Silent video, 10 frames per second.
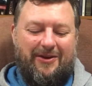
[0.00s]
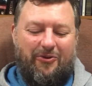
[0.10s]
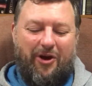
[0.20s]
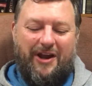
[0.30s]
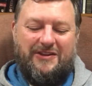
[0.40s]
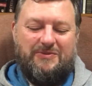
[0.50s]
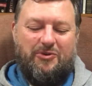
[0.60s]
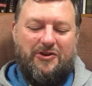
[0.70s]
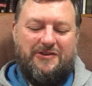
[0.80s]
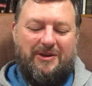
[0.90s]
grace,
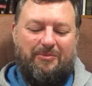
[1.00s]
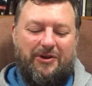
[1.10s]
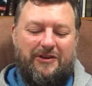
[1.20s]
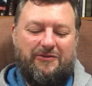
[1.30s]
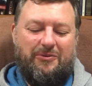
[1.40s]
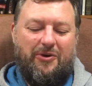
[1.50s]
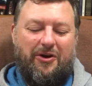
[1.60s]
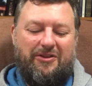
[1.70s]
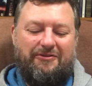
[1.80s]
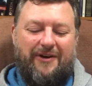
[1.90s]
mercy, and peace from
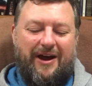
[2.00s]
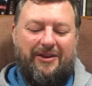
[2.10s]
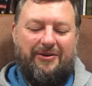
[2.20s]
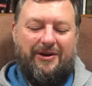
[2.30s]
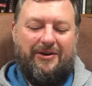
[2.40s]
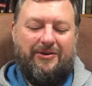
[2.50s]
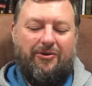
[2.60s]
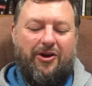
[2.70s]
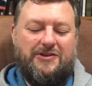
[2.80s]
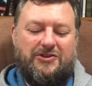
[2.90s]
God the Father and
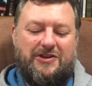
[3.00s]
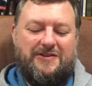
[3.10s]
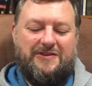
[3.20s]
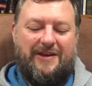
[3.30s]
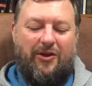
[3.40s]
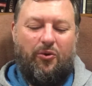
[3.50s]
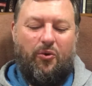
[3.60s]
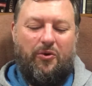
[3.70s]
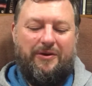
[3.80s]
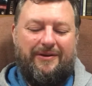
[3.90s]
Christ Jesus our
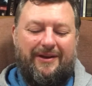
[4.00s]
Lord.